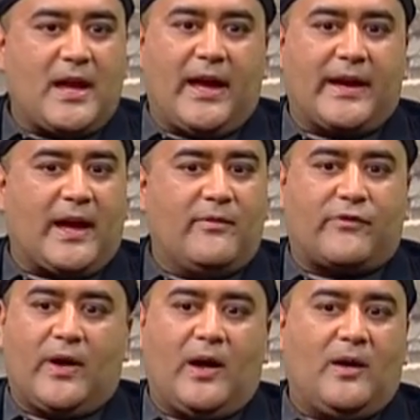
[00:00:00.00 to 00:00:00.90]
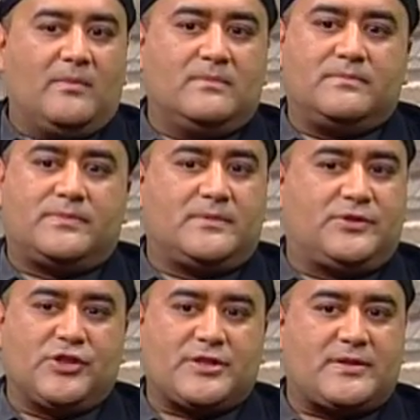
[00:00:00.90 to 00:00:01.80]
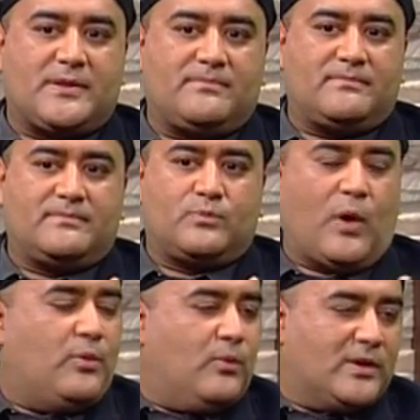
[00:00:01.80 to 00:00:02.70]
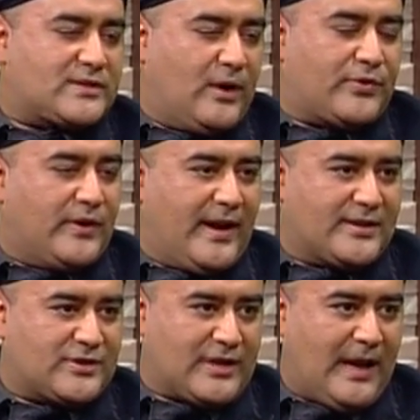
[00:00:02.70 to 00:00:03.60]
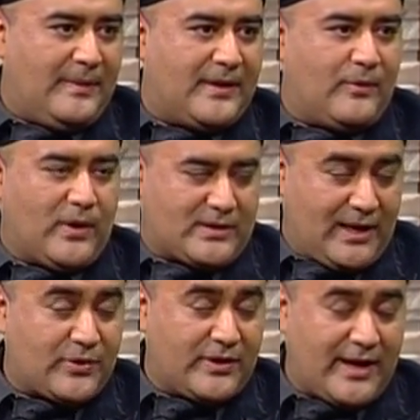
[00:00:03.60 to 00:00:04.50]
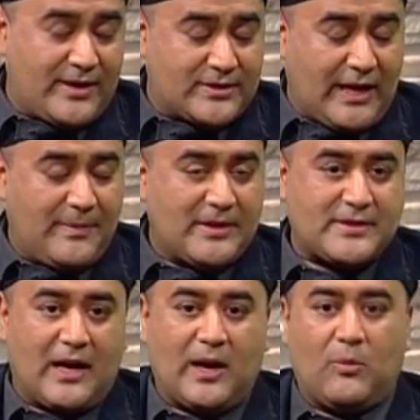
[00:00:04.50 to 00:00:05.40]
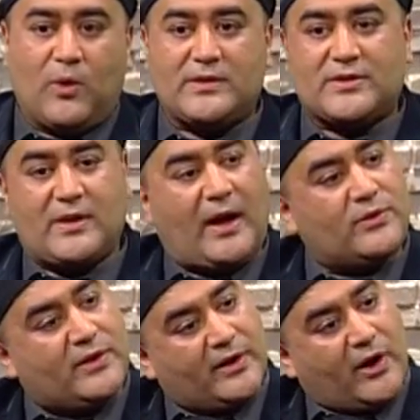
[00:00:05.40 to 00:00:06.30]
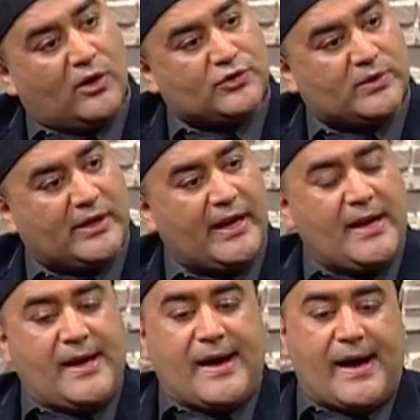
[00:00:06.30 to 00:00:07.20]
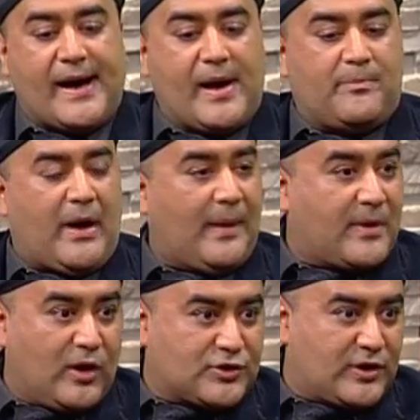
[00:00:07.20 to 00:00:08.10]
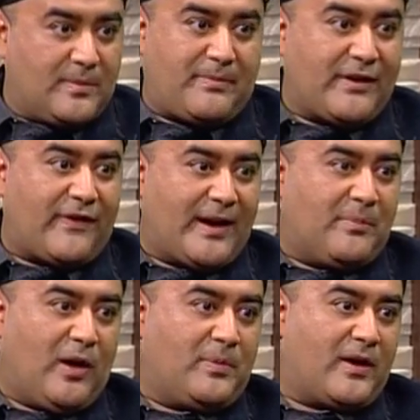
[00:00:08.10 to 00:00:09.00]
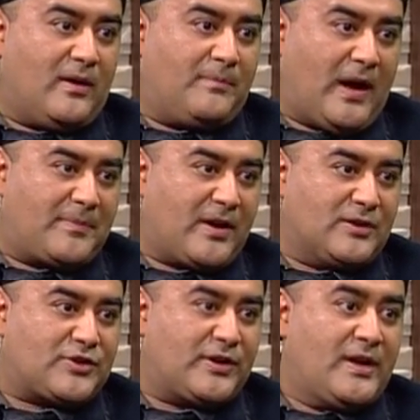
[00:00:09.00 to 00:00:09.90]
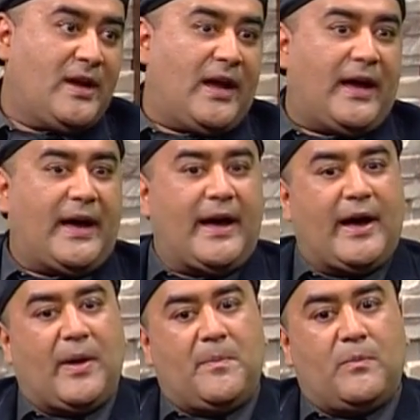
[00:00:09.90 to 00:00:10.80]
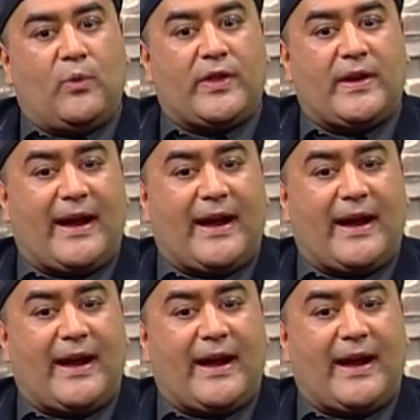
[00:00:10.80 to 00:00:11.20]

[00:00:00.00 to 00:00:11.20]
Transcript: uh, come from just what, what's out there in entertainment, what's out there in entertainment, mm-hmm. um, mm-hmm. what's out there culturally, mm-hmm. um, pop culture. I'm a big fan of pop pop culture. Mm-hmm. Um, with an